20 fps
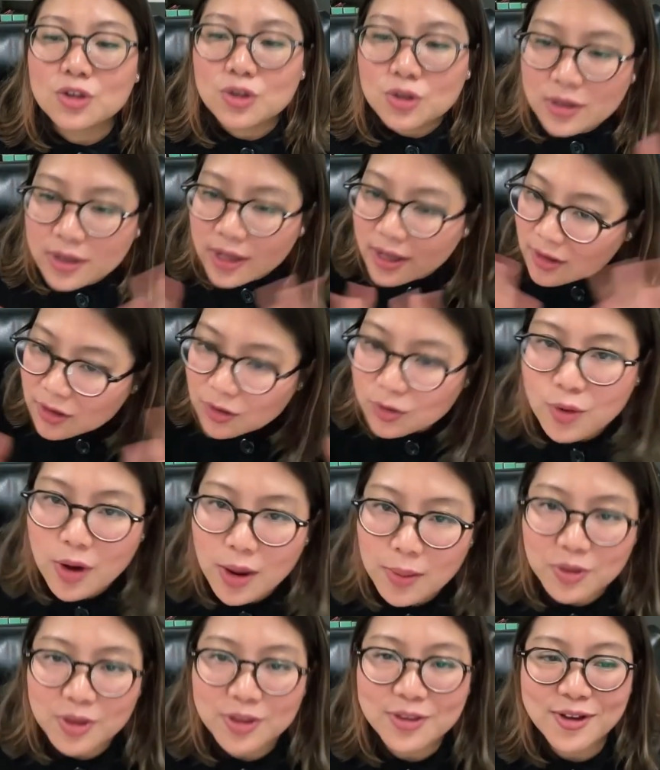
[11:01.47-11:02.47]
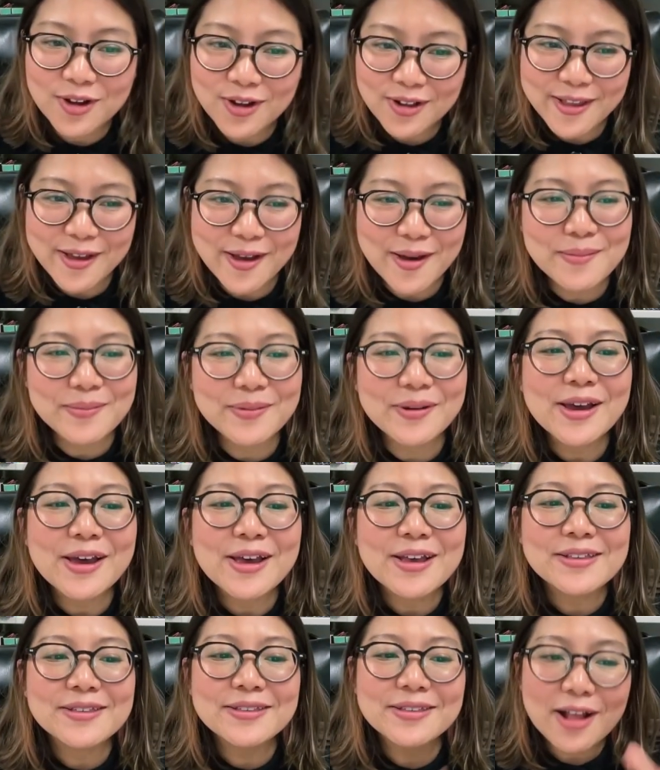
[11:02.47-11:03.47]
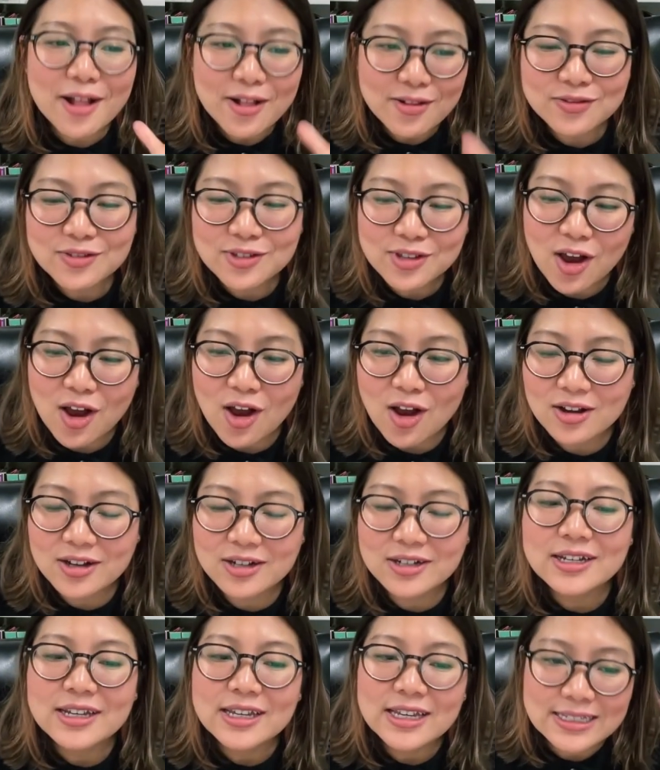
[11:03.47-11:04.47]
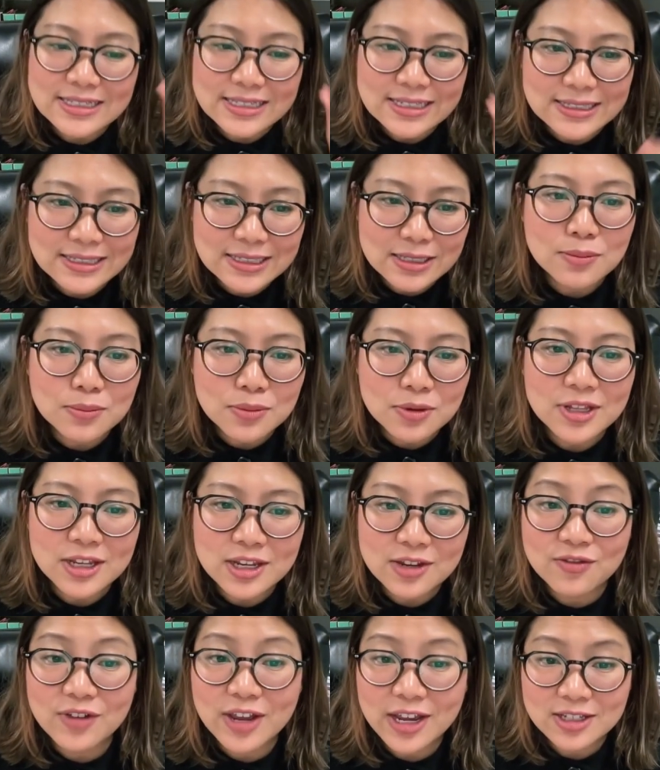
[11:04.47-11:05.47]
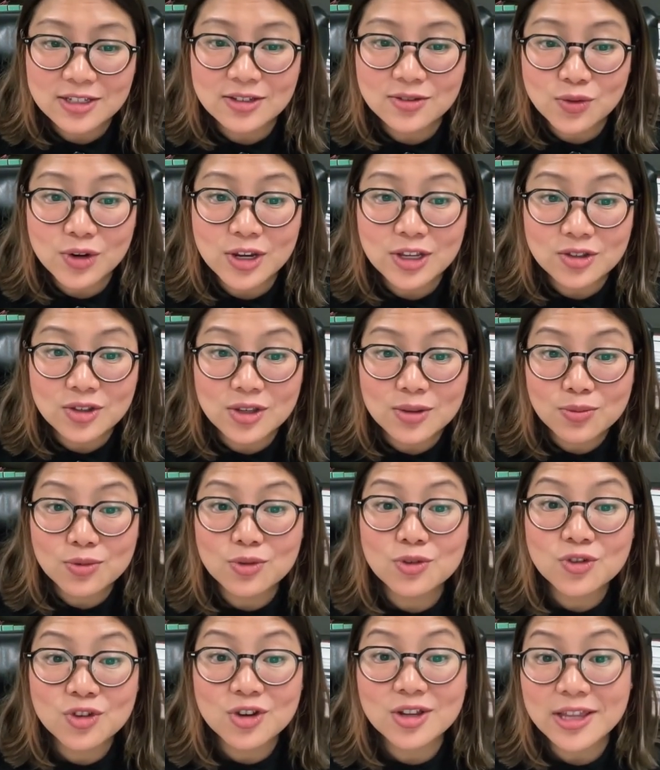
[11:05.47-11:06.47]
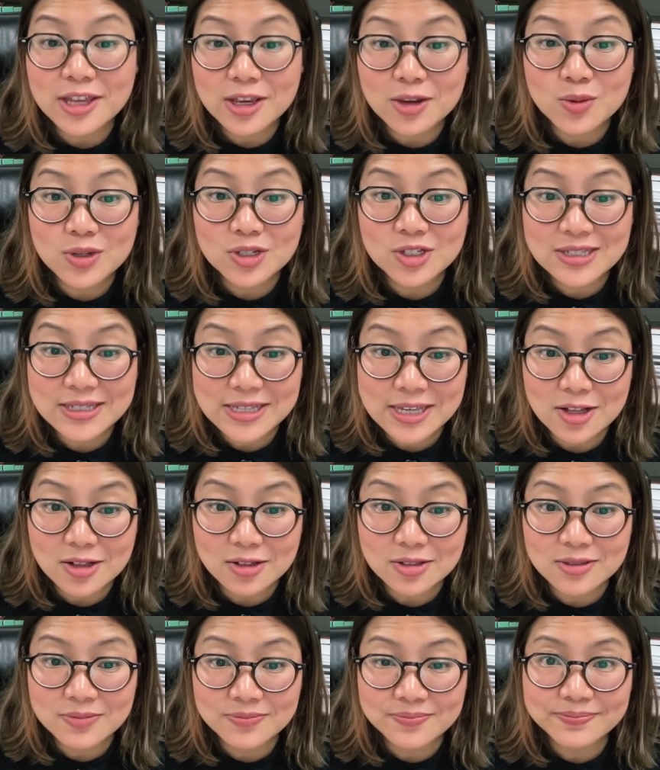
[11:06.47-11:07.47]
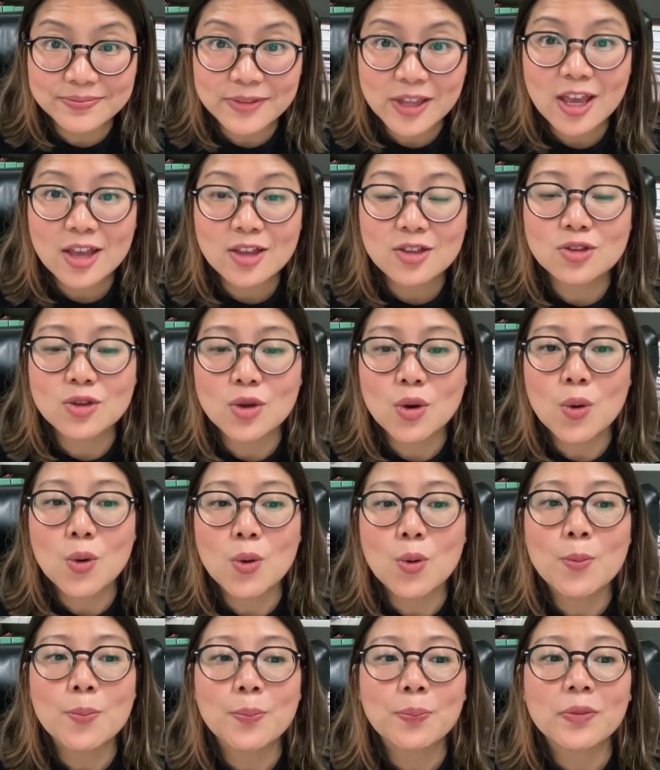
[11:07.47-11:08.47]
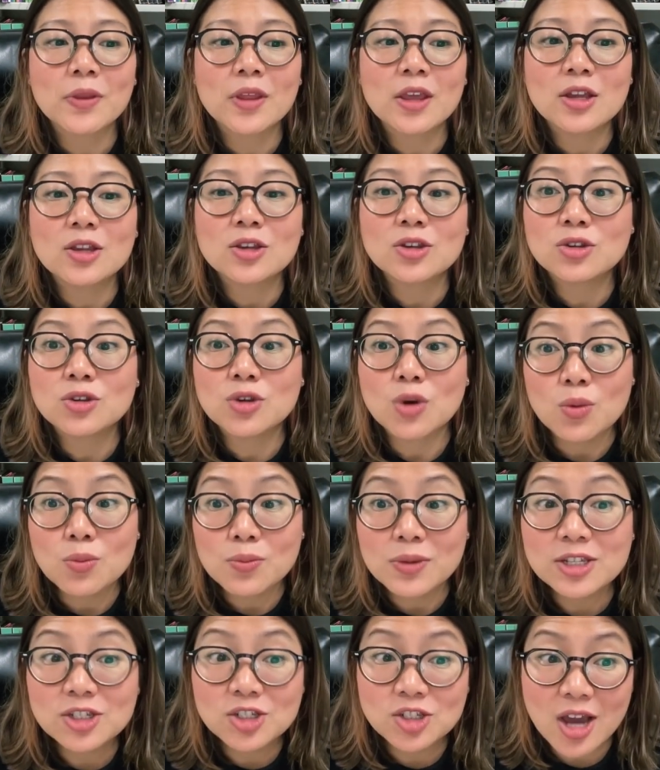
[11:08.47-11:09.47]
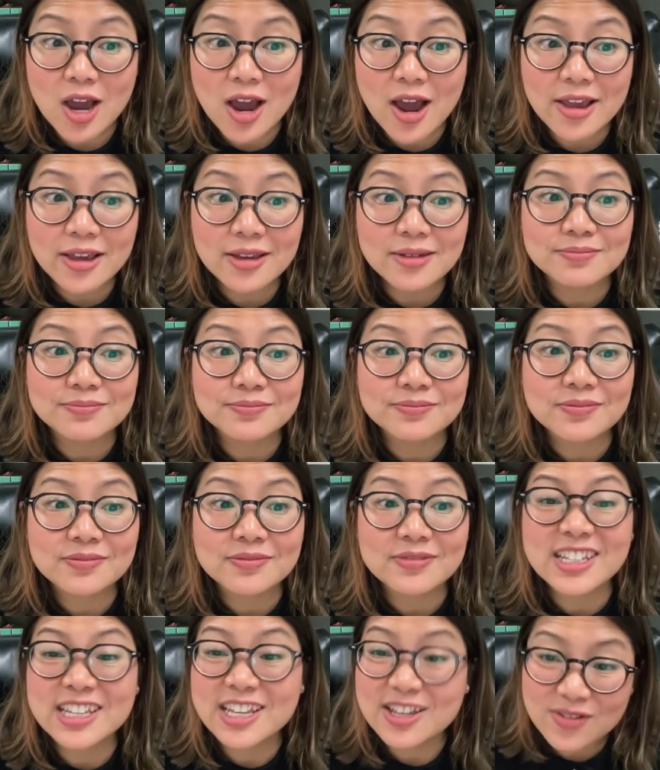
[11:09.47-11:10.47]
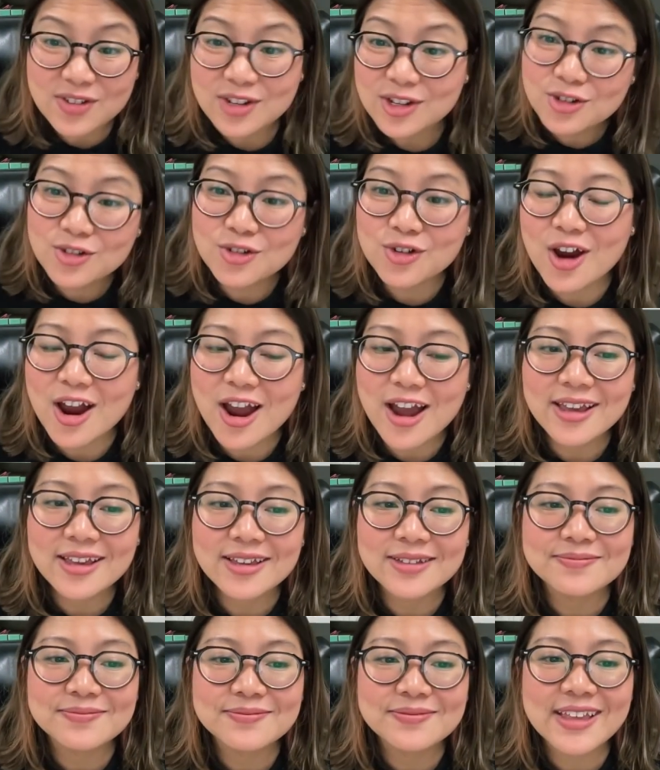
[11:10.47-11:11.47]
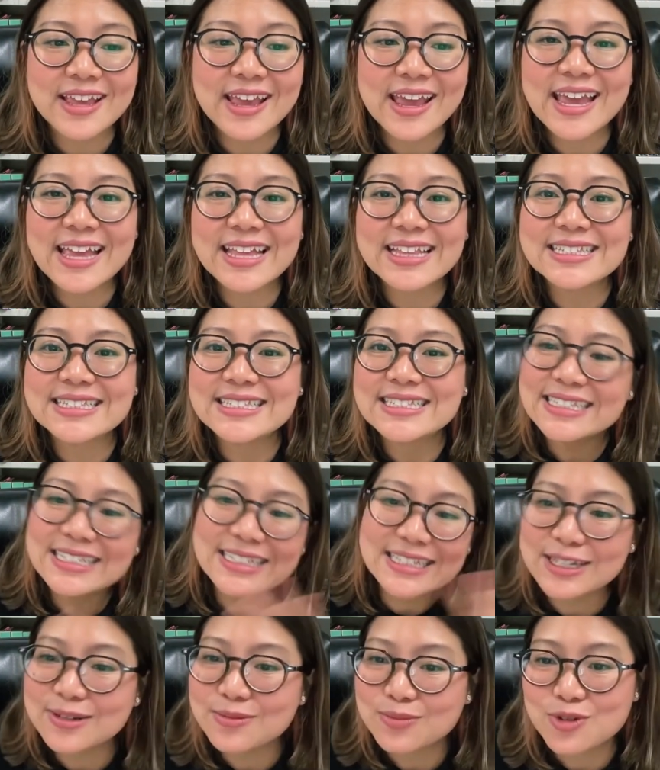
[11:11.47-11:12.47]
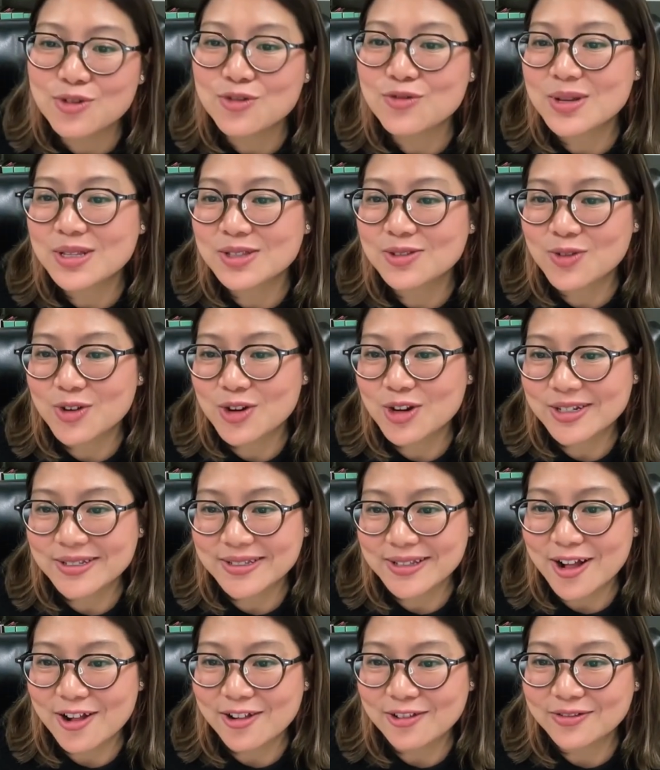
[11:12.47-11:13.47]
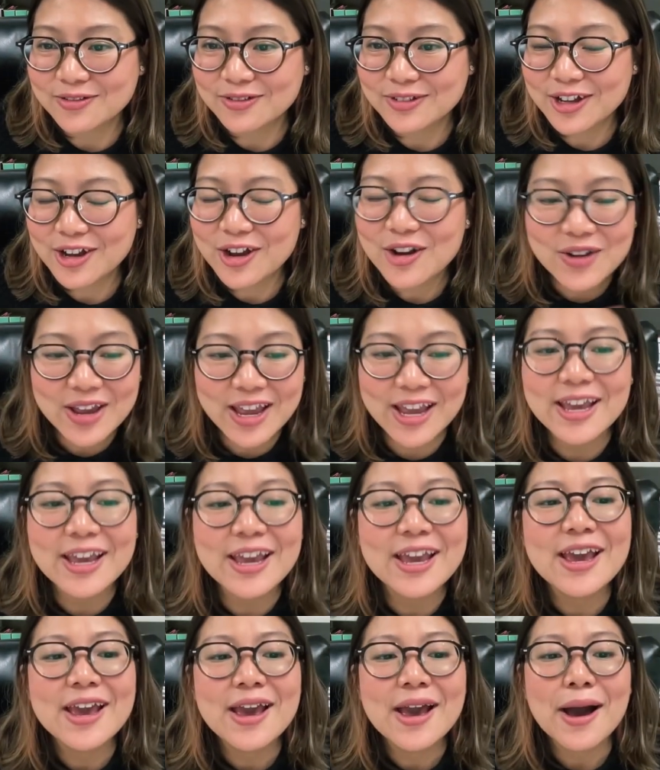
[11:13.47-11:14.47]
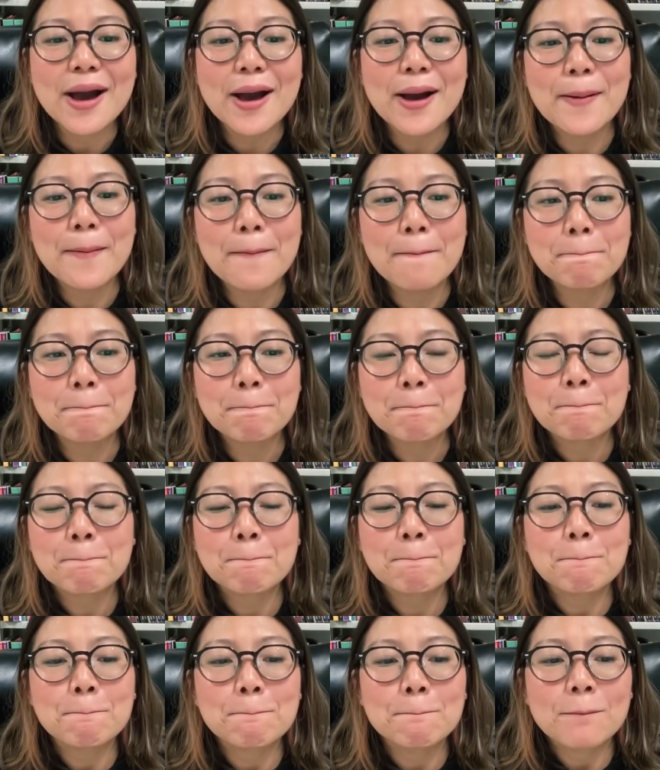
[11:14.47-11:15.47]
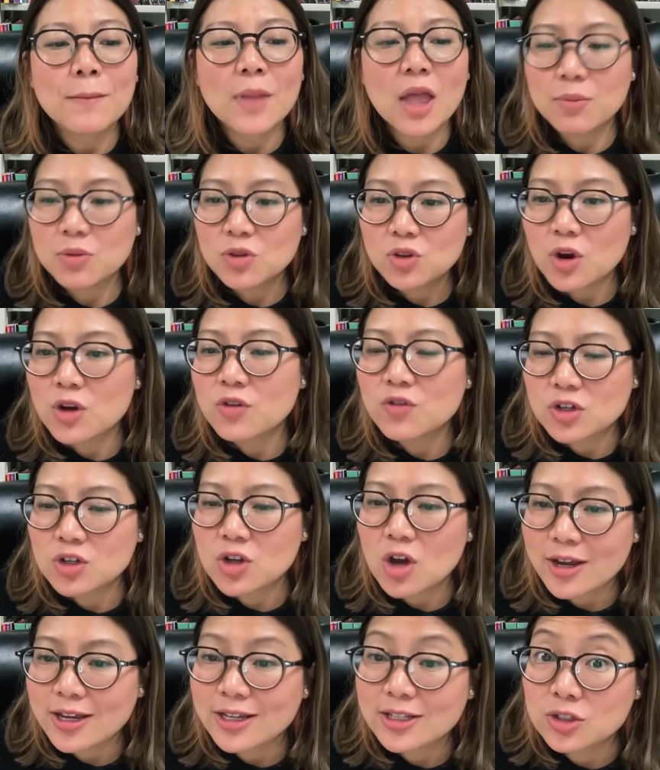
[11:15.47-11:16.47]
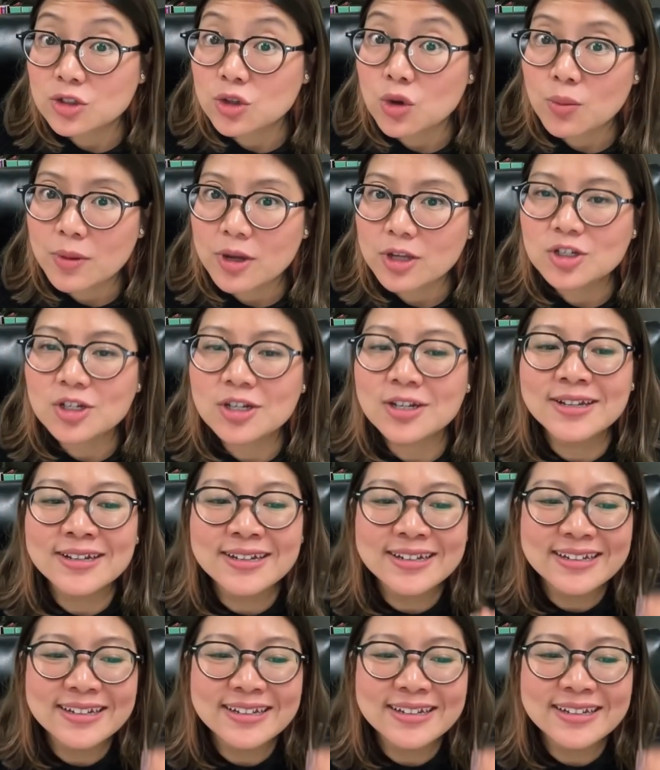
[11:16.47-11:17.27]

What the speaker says: let's wrap this all up. Self-talk is a simple and effective way to improve your language skills. So don't be shy, give it a try, and see the improvements for yourself. Okay. I'm sorry for talking so much.